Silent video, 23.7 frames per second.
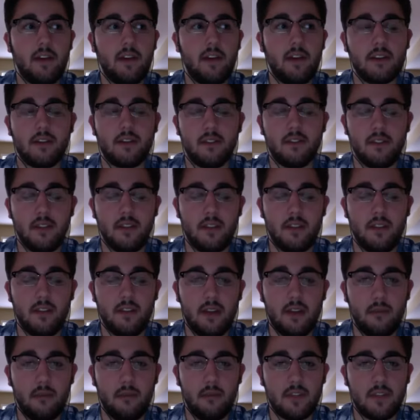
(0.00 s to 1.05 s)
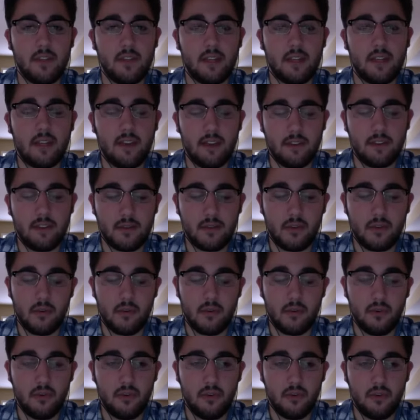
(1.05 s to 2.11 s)
actually done that once they get out of
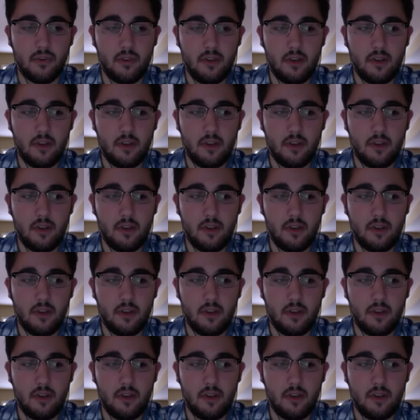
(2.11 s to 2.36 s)
school.